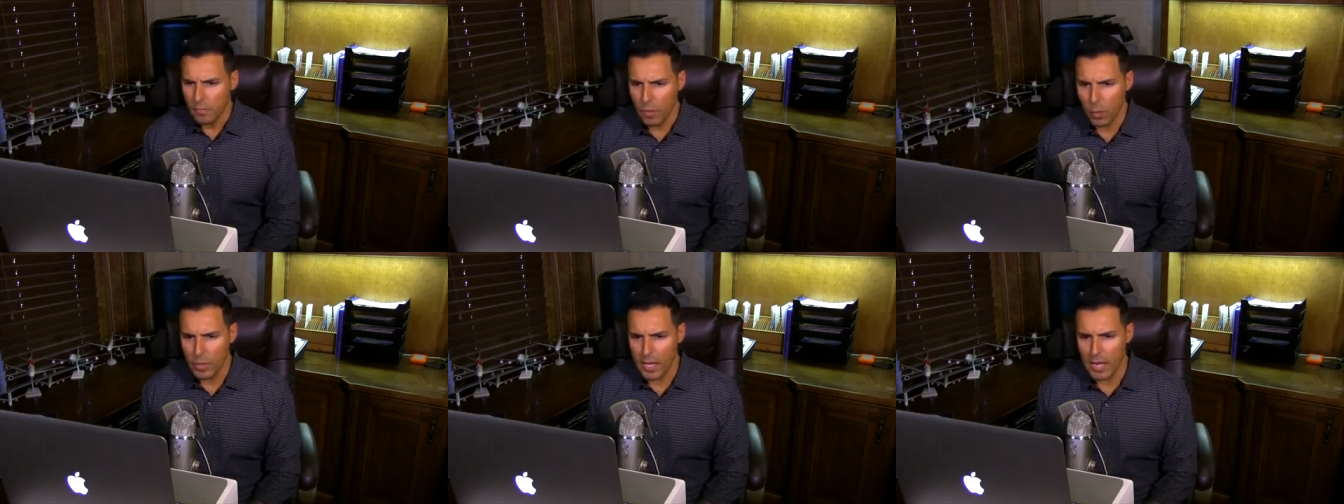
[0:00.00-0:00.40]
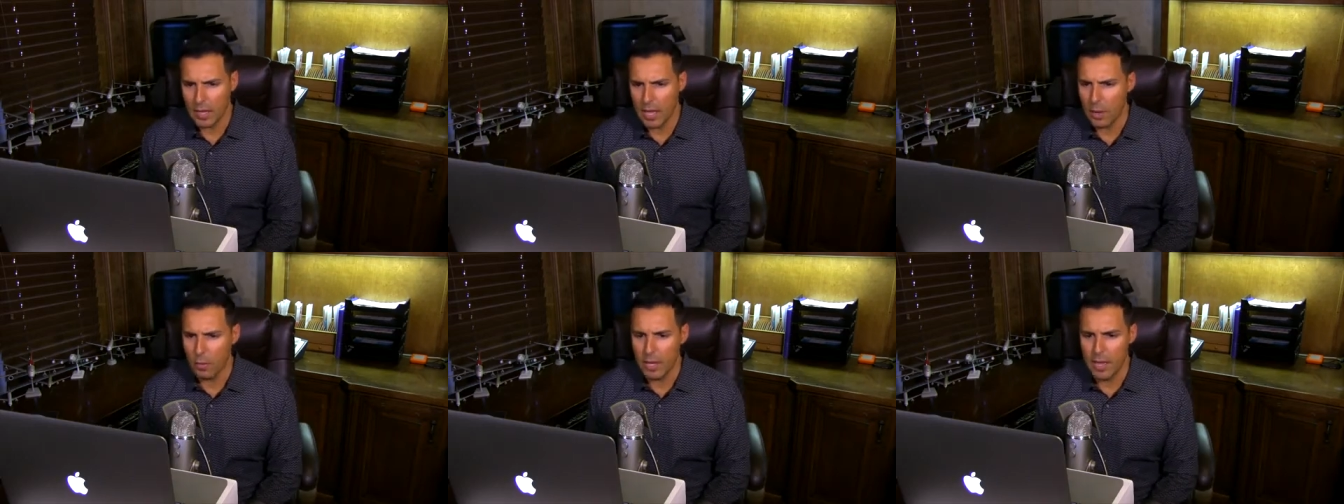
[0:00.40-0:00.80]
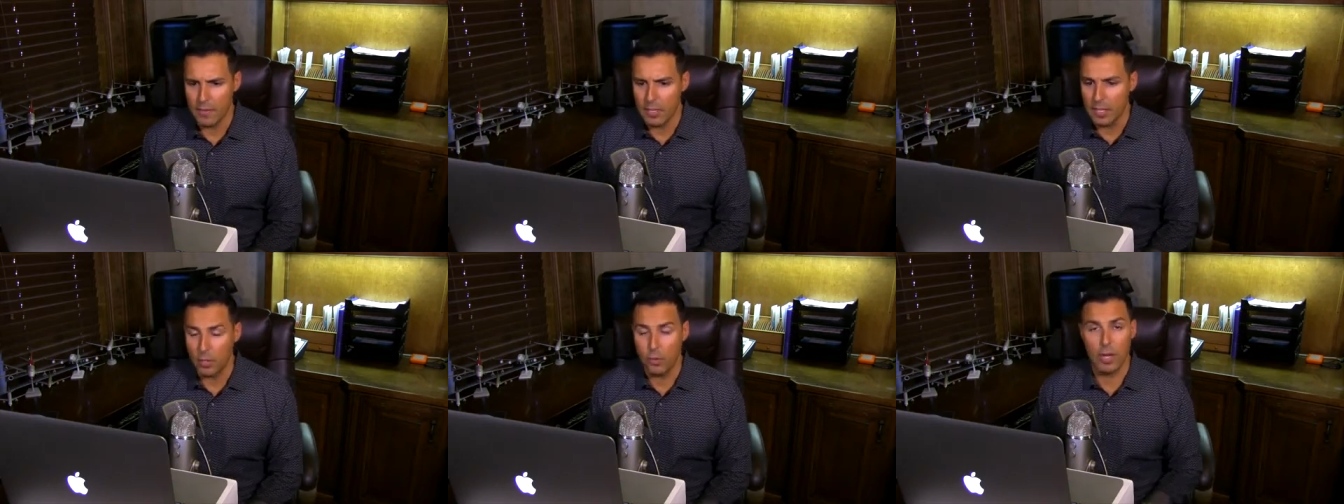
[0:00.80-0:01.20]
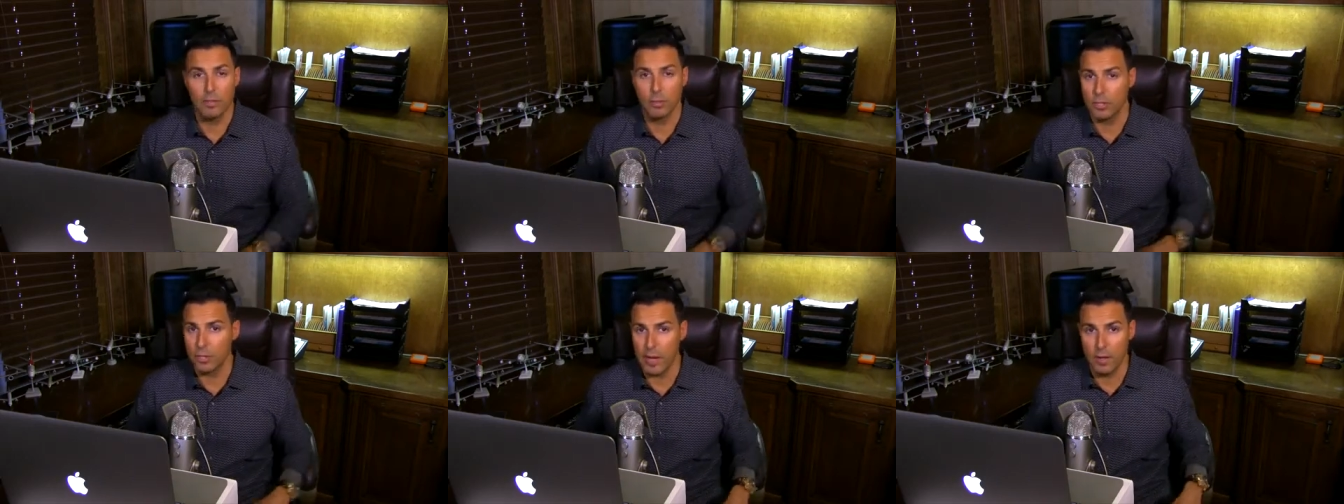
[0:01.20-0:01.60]
We got Michael
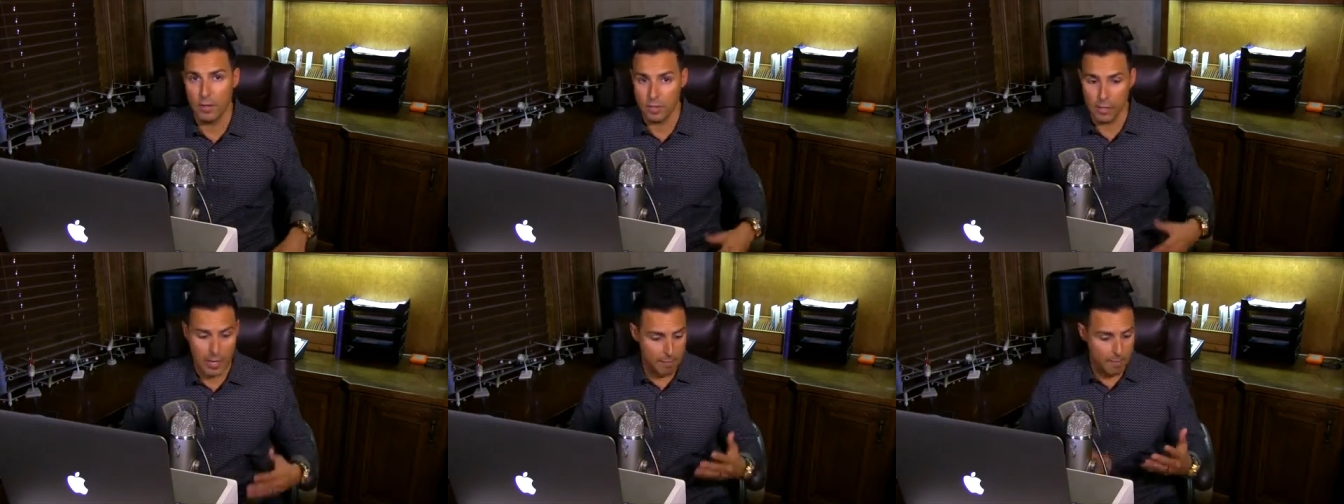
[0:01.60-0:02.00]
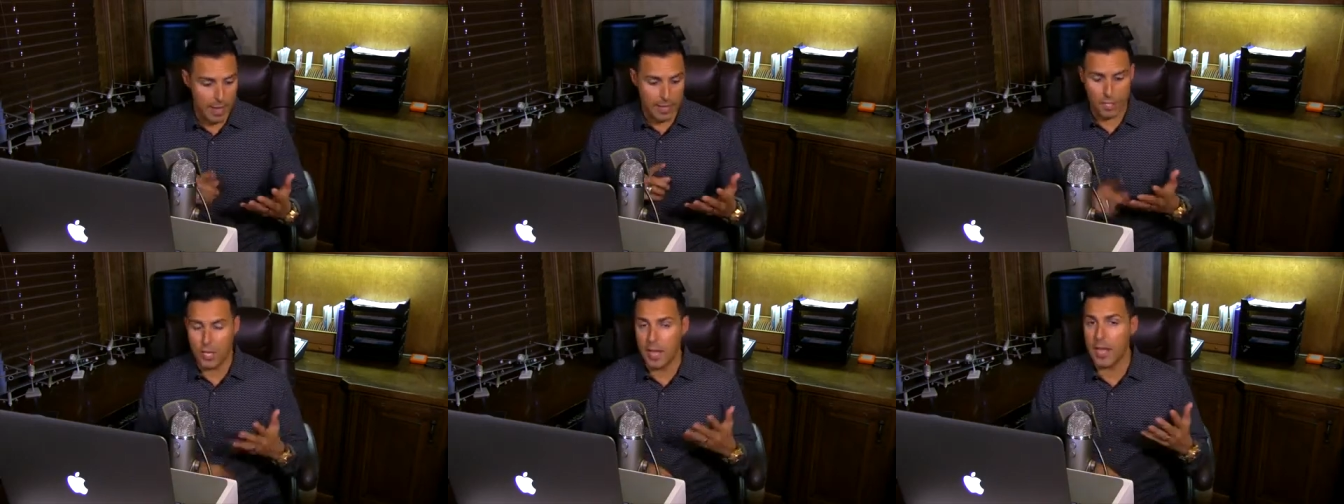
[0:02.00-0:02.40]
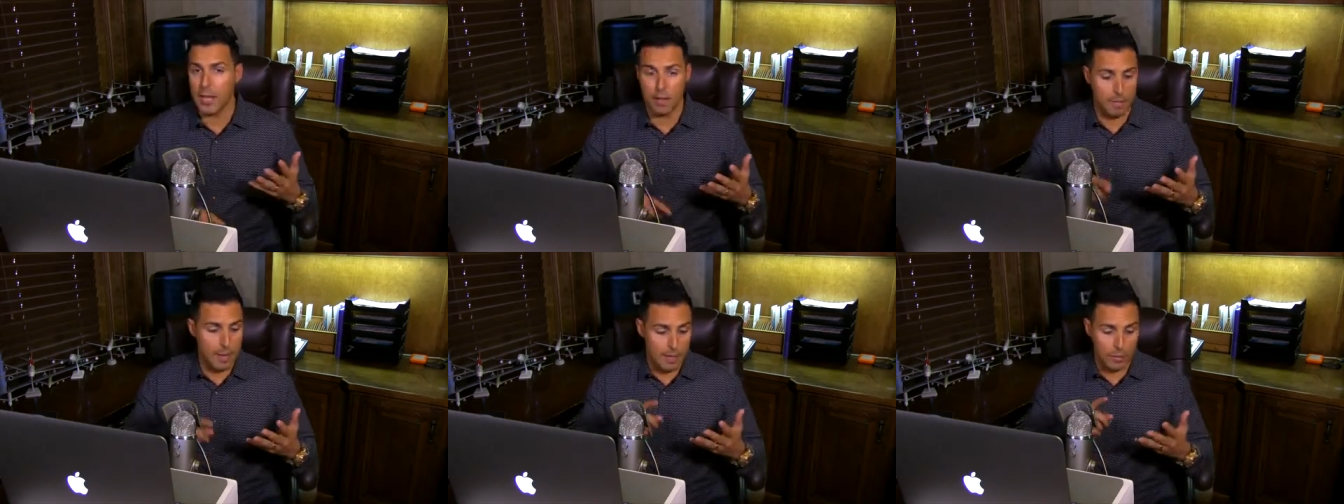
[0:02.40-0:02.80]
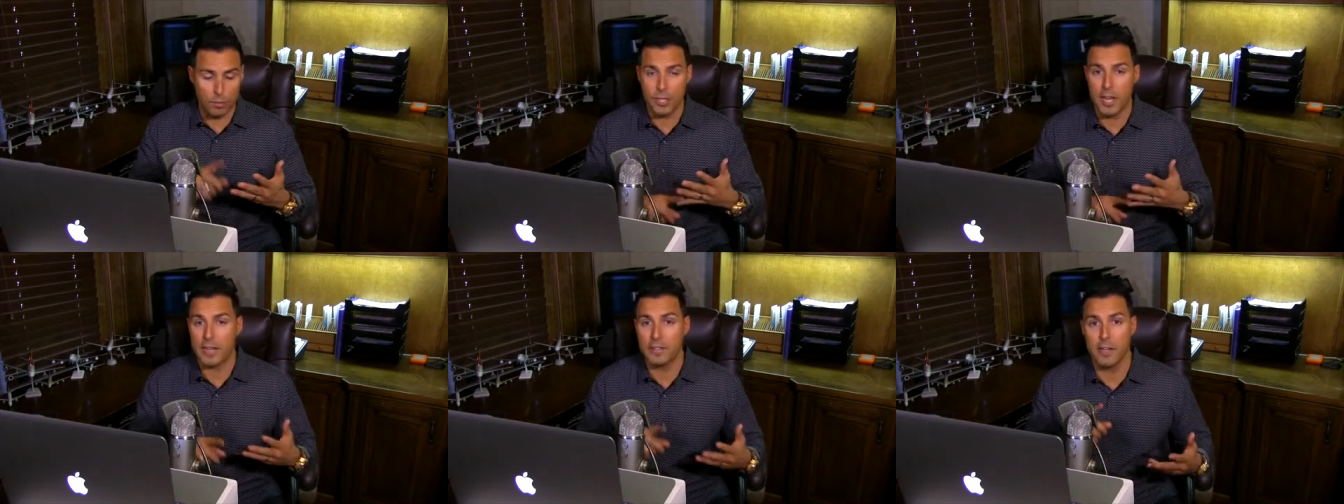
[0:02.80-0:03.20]
Jacks, Eric Grabowski,
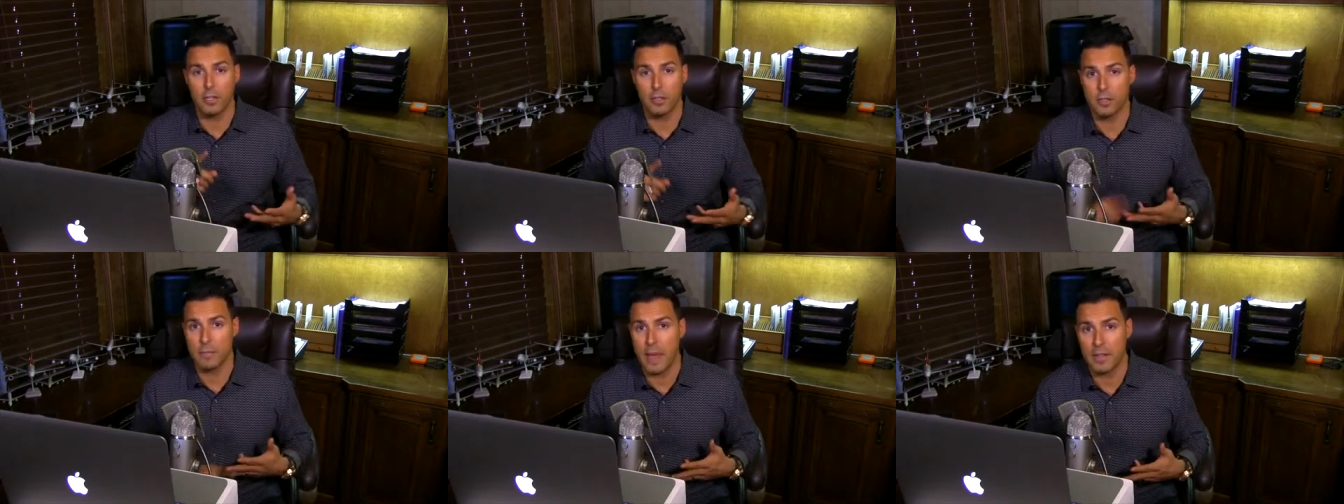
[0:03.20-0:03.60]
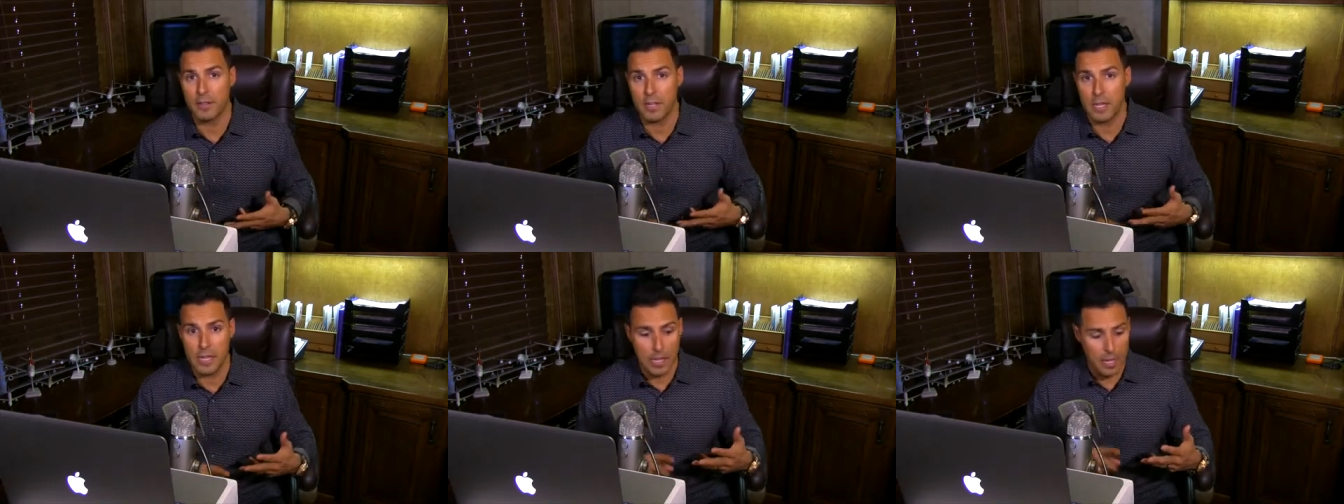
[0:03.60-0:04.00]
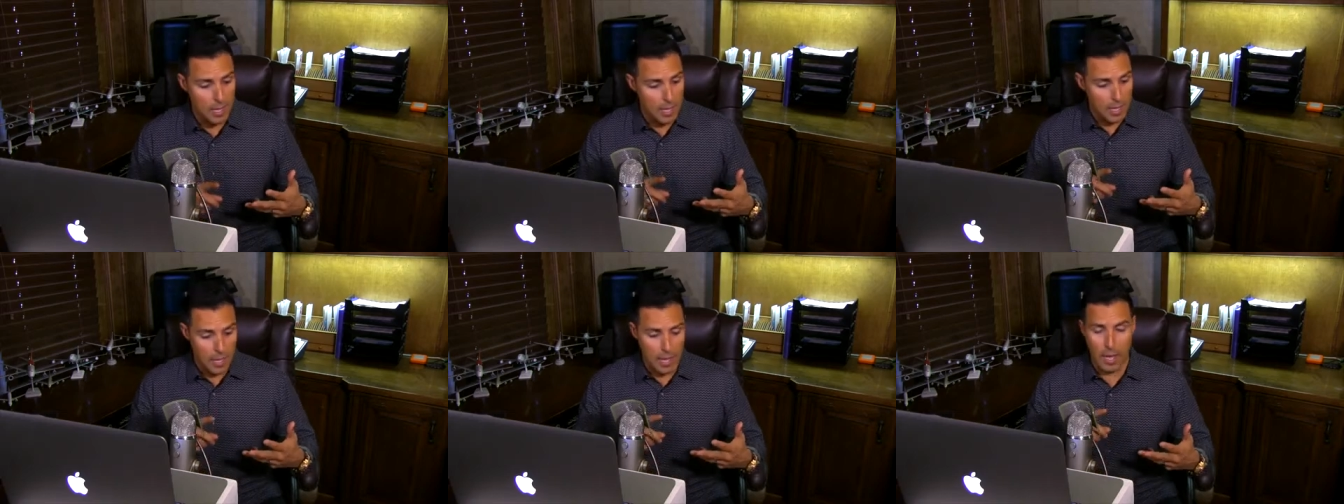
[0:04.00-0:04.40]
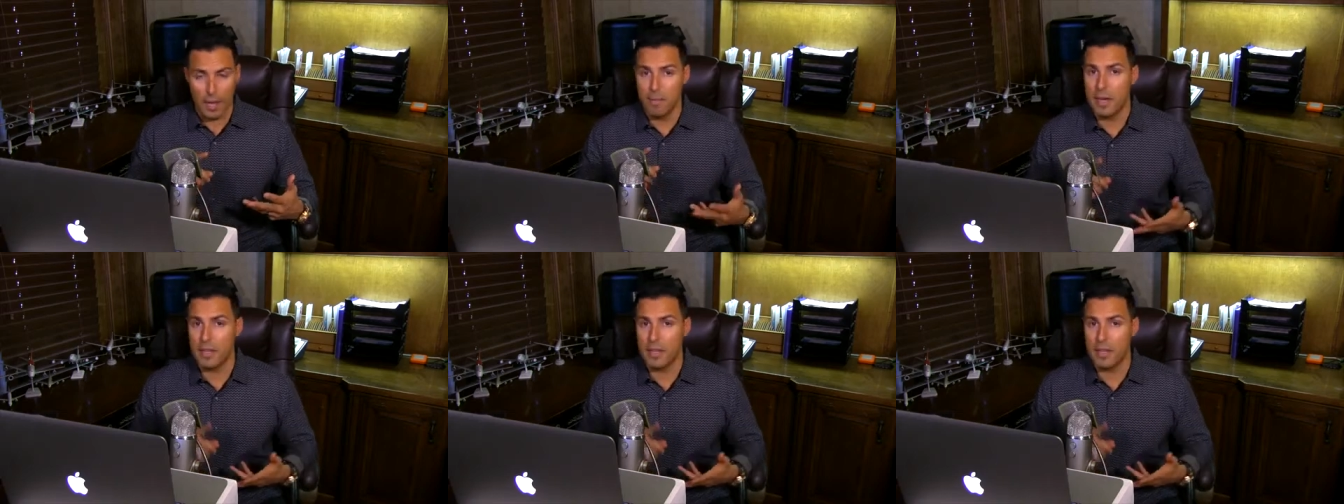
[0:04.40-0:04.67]
Bethany Webster, Troy Brown.